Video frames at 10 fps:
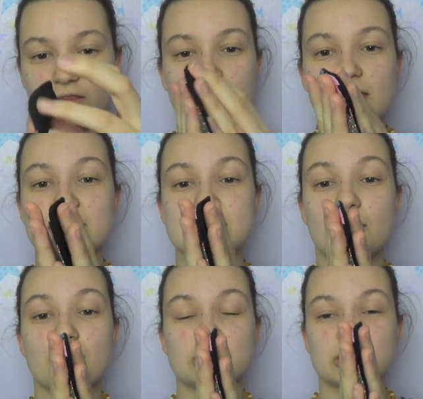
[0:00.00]
These
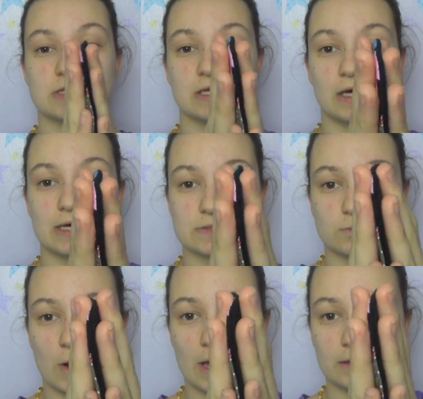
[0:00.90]
are much thinner as
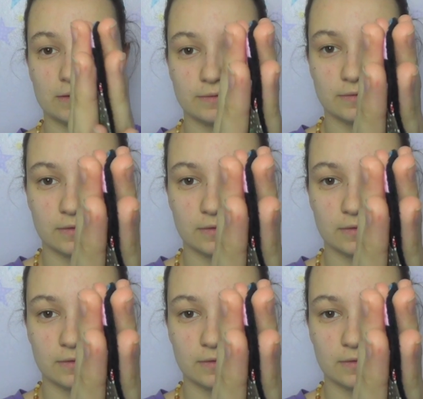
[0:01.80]
well.